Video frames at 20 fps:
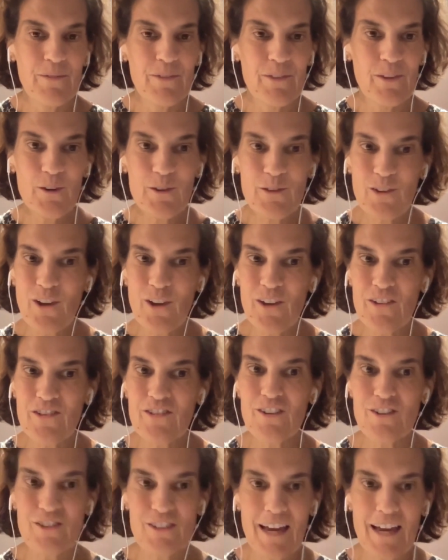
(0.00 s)
Those all
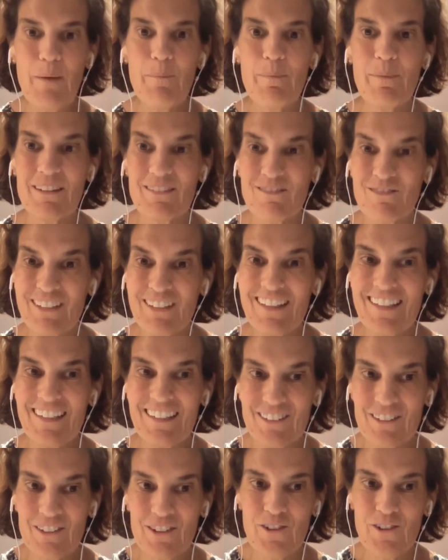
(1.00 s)
start to happen really
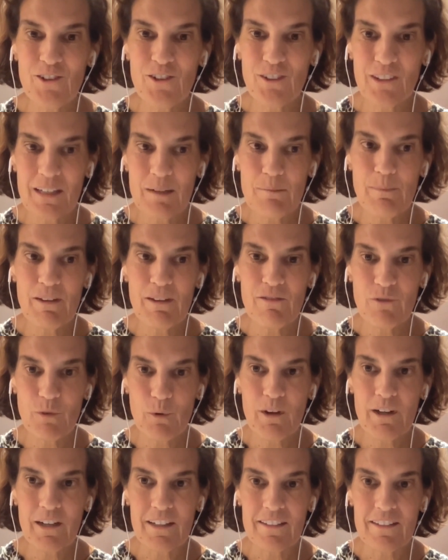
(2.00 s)
in your early to mid
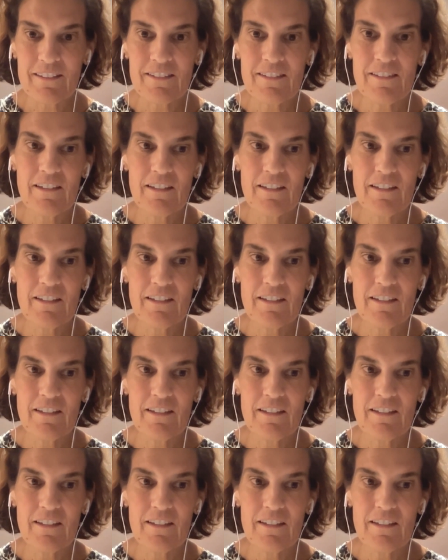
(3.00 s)
40s.